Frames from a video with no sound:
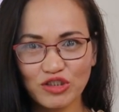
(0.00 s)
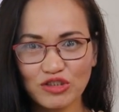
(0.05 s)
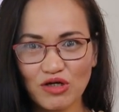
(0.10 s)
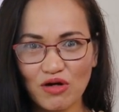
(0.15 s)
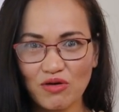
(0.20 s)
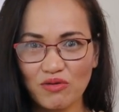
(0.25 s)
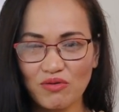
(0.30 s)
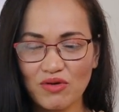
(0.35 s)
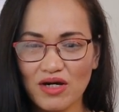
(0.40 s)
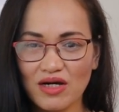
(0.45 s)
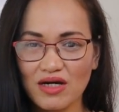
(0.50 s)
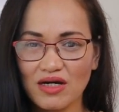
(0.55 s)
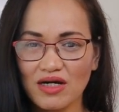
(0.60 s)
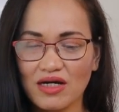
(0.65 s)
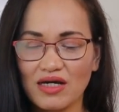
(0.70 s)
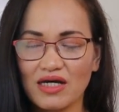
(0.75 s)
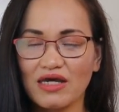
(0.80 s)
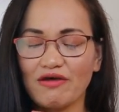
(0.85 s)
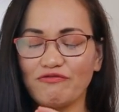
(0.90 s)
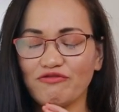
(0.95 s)
So
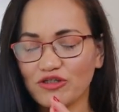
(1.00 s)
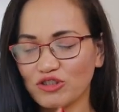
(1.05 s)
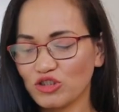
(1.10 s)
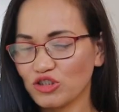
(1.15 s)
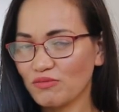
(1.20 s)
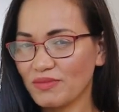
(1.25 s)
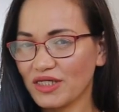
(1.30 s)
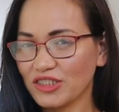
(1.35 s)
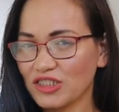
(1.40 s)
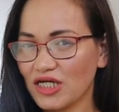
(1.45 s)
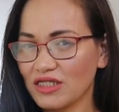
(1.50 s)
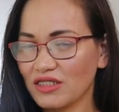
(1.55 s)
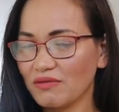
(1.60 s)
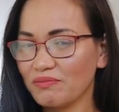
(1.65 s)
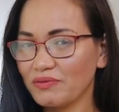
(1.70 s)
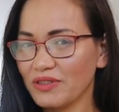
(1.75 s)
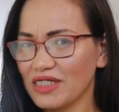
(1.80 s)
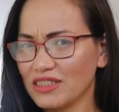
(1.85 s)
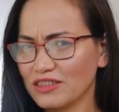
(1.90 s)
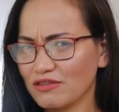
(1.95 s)
if you're new to my
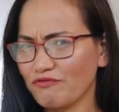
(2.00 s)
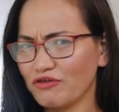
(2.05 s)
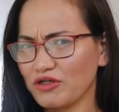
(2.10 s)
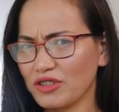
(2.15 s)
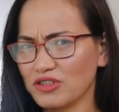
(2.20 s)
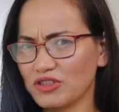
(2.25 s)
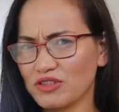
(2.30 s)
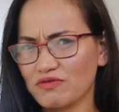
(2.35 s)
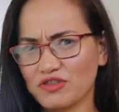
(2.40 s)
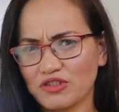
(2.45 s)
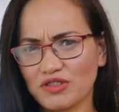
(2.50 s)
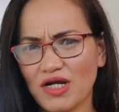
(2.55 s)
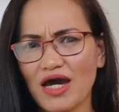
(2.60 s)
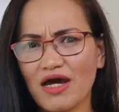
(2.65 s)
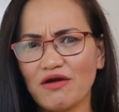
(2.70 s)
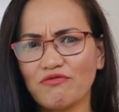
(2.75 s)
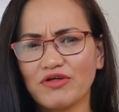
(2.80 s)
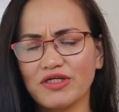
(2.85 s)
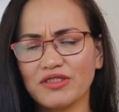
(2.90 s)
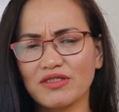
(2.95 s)
channel, please don't forget to
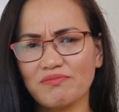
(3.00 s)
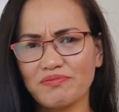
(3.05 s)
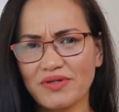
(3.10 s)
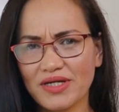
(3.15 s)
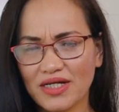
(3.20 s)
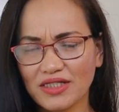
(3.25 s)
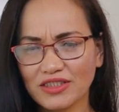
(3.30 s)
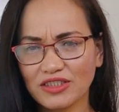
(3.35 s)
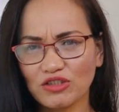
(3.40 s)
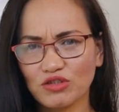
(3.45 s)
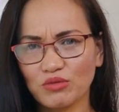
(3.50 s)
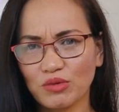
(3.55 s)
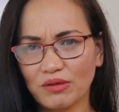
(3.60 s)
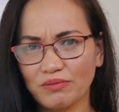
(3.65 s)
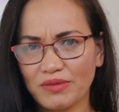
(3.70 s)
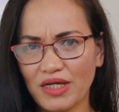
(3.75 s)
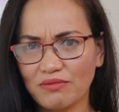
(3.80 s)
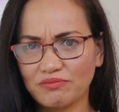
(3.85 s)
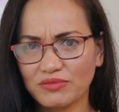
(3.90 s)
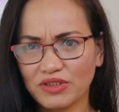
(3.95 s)
subscribe, ring the bell so you
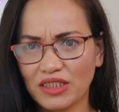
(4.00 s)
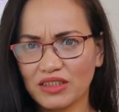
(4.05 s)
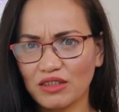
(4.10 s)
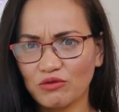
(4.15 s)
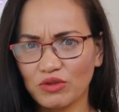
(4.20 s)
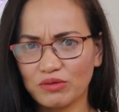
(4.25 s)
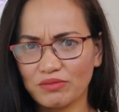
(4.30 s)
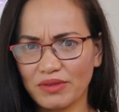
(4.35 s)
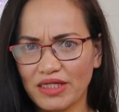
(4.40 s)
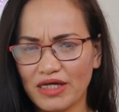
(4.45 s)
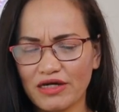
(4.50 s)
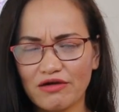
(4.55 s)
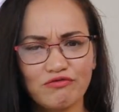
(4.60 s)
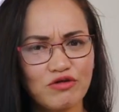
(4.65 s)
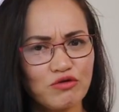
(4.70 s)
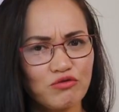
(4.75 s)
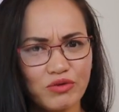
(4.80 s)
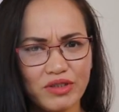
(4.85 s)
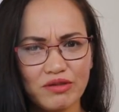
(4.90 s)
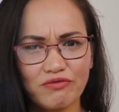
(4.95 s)
will be updated with my
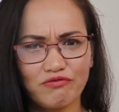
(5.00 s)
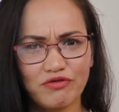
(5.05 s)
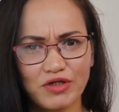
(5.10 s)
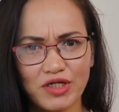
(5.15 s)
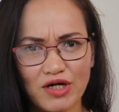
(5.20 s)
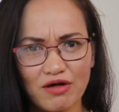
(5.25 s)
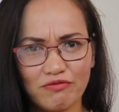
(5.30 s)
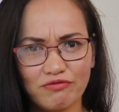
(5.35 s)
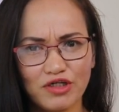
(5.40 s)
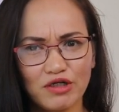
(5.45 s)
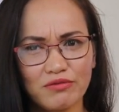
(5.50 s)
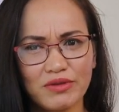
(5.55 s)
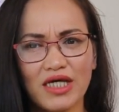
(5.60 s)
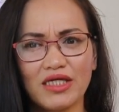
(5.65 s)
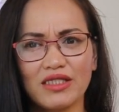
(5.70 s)
every week video vlog.